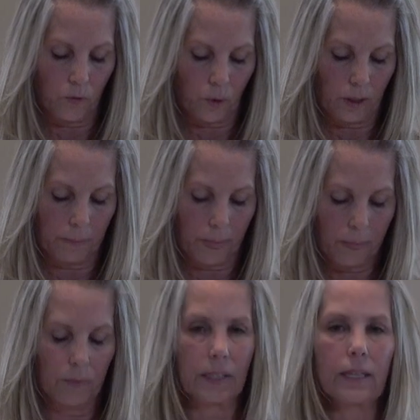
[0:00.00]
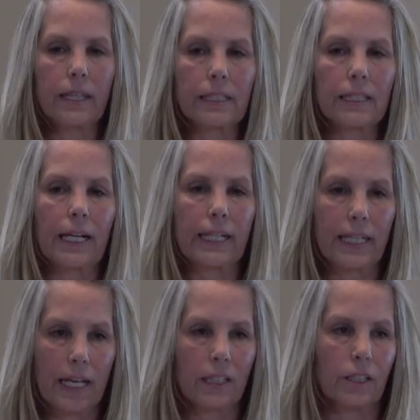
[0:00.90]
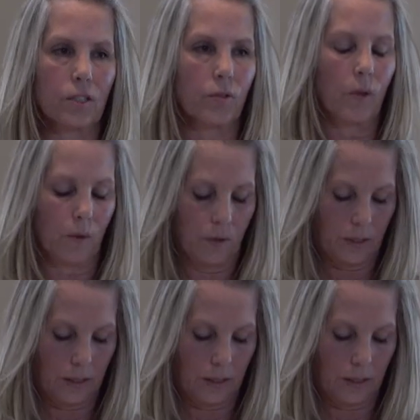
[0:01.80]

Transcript: on with the things that I can control.